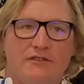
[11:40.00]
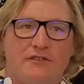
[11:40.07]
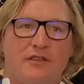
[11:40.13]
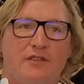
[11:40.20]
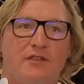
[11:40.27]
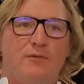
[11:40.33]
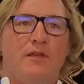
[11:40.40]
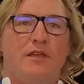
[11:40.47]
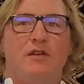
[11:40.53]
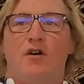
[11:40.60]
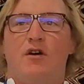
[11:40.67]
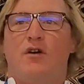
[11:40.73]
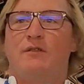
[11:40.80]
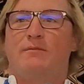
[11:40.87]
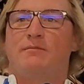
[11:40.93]
so that we
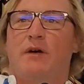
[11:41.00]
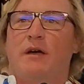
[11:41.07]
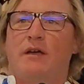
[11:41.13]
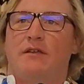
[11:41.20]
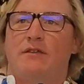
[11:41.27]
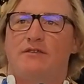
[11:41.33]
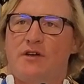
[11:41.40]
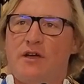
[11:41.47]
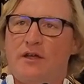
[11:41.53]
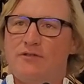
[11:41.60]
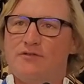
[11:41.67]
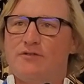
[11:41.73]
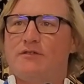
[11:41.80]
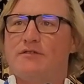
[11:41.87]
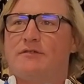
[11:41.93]
can't make
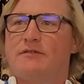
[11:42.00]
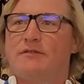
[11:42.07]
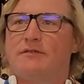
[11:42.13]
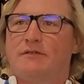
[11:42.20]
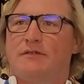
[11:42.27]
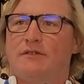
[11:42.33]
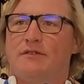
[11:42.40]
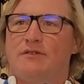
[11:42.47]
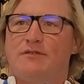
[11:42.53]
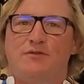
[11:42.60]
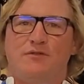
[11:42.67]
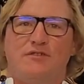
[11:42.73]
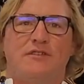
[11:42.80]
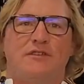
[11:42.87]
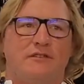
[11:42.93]
changes to
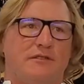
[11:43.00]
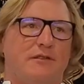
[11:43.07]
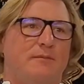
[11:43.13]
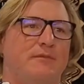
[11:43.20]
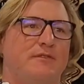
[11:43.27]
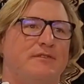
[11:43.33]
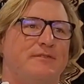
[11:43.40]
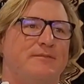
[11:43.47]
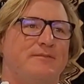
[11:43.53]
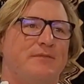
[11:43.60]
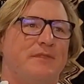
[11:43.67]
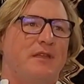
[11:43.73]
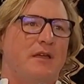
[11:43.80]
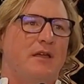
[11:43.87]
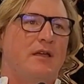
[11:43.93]
systems.
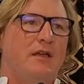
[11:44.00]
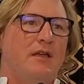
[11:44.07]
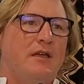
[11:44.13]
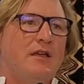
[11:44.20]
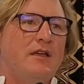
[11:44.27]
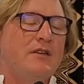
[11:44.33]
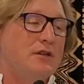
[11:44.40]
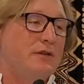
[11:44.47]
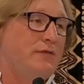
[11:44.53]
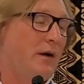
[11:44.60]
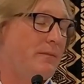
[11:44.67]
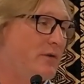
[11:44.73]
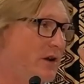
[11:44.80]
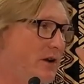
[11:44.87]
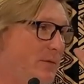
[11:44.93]
So if I'm going